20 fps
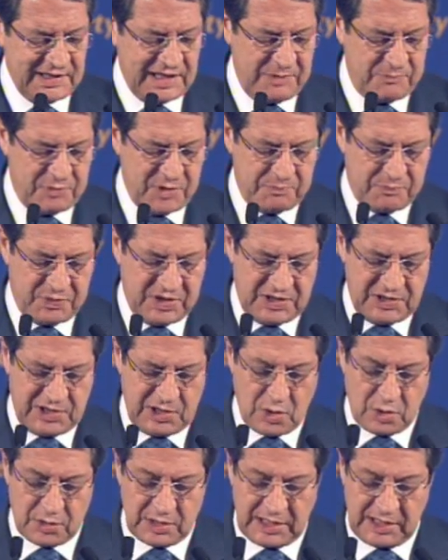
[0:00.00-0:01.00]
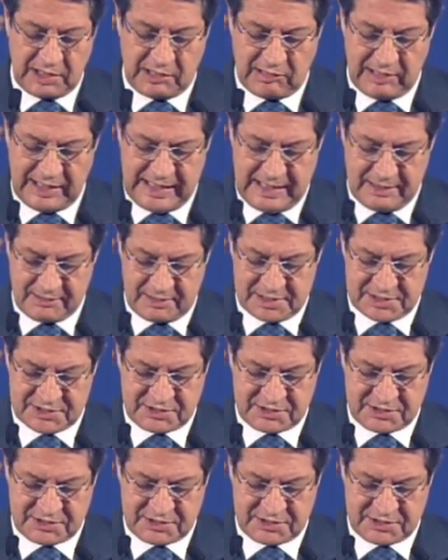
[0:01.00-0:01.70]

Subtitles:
in the EPP, the only clear and